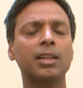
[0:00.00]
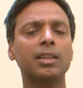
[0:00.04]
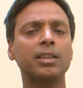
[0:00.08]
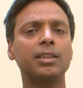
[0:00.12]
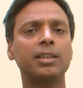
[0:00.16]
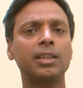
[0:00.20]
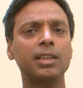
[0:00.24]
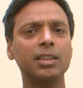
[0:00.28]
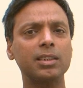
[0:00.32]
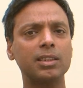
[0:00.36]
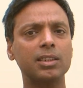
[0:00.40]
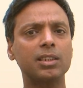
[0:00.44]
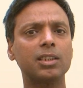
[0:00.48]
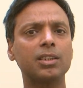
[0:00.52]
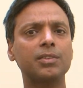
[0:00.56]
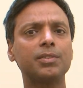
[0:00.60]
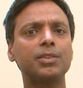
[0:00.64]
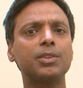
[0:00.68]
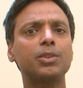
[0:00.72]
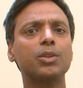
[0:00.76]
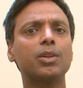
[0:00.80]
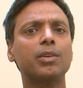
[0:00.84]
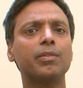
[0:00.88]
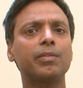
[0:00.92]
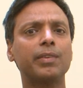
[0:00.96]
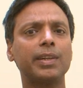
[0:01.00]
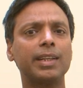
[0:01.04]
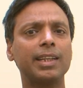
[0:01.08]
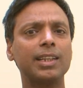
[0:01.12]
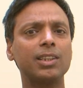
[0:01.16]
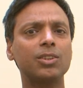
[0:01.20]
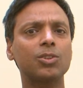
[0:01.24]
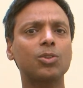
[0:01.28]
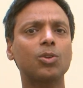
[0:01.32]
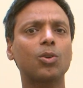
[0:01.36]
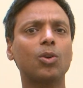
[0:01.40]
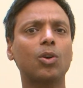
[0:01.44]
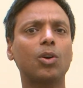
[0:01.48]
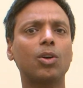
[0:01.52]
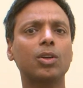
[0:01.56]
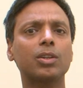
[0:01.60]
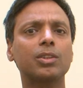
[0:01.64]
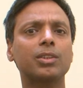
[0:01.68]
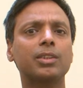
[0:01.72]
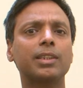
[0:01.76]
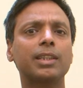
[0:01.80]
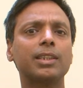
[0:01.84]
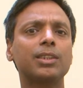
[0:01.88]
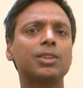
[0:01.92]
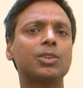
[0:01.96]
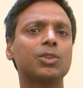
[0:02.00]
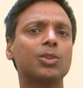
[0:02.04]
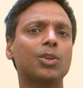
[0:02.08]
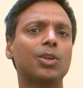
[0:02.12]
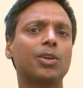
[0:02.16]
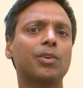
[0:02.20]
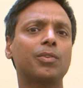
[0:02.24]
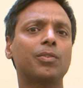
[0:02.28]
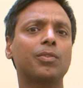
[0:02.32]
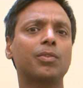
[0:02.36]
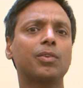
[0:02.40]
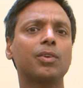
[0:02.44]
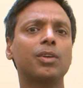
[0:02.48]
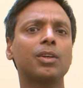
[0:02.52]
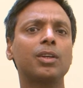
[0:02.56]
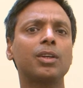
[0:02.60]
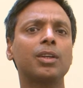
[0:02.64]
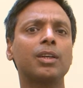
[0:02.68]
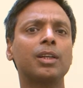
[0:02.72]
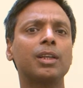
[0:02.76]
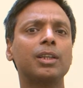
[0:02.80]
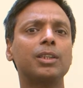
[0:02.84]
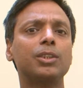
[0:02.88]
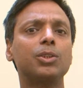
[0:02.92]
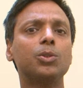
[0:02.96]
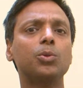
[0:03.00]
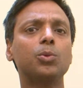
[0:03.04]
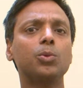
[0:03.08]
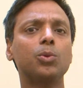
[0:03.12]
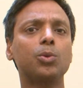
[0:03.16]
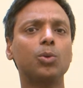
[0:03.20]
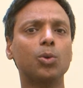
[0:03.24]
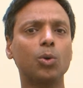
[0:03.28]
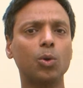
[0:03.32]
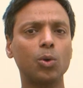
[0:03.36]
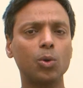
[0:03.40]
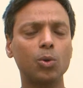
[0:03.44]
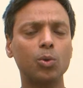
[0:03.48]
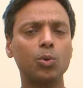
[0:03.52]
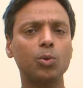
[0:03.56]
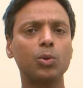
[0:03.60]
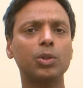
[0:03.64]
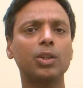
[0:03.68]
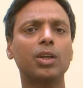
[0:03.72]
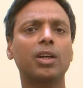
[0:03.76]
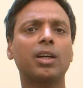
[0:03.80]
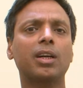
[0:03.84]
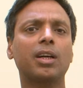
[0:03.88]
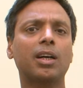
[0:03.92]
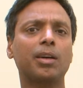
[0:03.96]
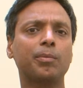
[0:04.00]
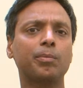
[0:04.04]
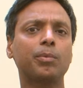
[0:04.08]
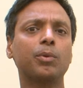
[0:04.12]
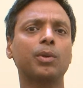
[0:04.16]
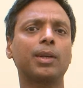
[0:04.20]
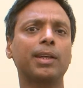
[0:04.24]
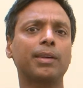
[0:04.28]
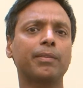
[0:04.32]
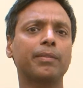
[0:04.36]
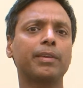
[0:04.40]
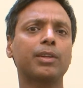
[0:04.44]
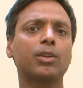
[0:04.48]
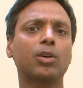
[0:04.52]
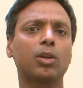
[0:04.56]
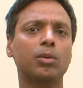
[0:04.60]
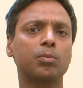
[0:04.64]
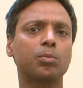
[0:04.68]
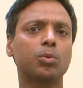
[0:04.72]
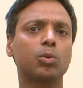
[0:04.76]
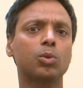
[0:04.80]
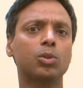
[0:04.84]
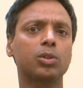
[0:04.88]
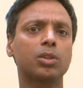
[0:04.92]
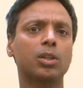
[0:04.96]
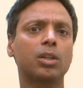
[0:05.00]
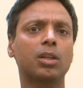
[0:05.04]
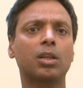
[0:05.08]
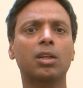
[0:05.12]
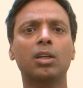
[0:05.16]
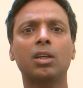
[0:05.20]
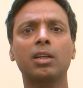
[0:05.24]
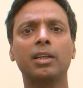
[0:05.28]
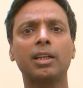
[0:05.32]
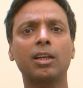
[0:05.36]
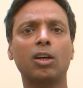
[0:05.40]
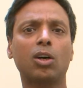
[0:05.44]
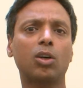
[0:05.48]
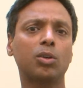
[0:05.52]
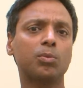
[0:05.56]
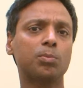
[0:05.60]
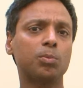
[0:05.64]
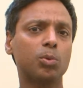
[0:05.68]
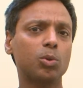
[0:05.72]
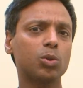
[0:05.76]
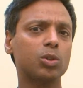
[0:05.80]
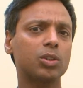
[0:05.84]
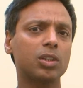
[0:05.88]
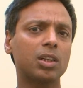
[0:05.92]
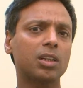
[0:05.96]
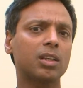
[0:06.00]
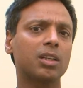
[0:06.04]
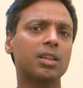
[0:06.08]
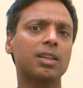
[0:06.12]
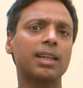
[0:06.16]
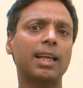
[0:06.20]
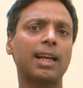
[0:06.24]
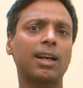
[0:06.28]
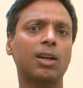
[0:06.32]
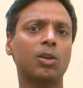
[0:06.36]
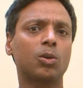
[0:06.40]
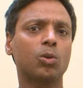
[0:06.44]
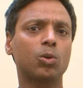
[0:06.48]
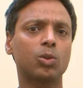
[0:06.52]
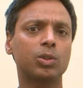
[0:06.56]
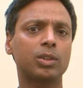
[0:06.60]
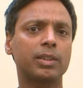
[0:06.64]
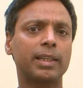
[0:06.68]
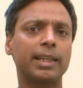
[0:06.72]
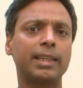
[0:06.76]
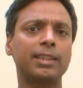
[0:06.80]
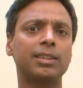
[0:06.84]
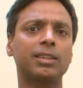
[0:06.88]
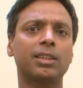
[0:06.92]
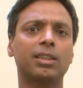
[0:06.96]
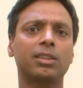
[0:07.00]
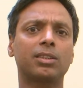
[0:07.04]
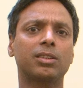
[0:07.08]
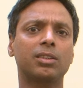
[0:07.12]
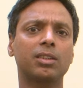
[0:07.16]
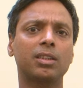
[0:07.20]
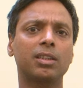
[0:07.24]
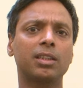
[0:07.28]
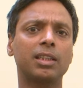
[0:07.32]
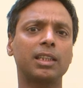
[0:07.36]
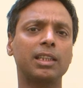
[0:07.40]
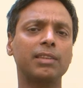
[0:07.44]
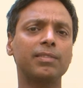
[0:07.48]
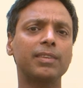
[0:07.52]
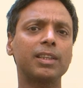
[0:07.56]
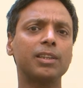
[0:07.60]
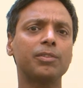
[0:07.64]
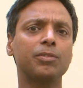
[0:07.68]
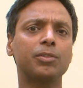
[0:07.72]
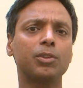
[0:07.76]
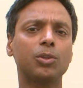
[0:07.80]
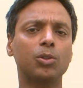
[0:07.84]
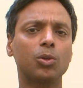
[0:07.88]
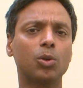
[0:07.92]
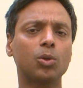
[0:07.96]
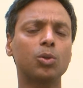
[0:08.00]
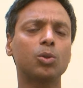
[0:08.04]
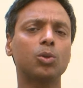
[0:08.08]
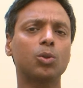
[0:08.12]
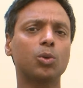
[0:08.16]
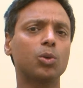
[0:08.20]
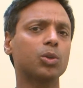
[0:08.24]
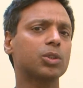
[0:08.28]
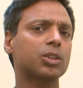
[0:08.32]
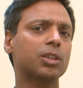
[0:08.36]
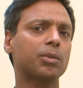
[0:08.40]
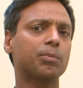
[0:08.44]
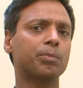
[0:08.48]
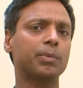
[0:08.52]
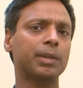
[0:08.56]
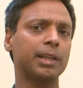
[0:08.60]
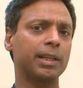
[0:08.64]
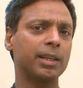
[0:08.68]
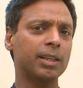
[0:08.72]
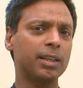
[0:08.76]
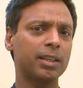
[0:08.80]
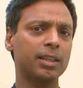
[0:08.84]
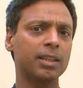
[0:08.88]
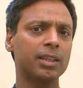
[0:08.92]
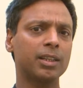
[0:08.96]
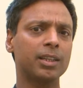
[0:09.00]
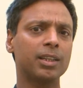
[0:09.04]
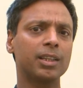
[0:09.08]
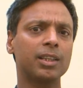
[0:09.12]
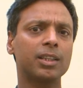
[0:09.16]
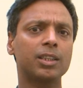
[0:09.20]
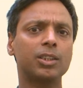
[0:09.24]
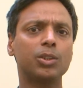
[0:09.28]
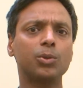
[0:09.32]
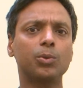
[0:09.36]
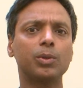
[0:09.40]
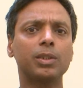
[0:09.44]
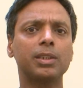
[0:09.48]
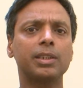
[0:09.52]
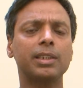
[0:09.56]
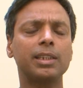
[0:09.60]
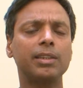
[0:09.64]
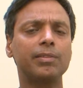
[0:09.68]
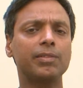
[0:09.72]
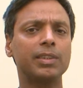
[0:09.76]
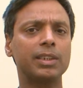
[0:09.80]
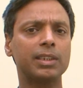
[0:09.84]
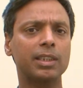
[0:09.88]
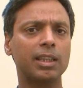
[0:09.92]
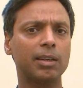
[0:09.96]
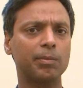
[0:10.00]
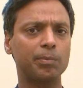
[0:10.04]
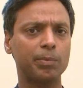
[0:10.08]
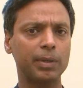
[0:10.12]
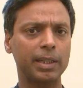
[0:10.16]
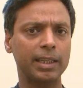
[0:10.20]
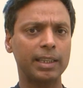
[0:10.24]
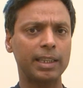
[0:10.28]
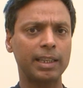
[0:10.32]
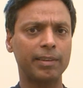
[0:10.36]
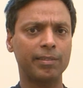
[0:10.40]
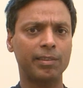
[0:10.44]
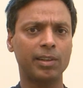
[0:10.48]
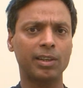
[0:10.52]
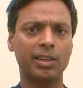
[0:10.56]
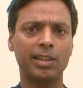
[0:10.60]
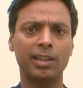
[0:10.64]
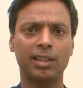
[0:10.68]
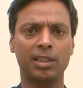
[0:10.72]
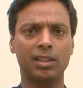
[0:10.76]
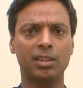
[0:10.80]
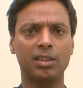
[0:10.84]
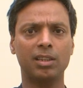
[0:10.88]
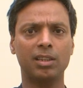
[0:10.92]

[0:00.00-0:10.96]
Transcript: This gives you a very strong sense of you know who you are carpooling with on PoolCircle. On PoolCircle, there are no strangers. Even if you don't know somebody, you will see which company they work in,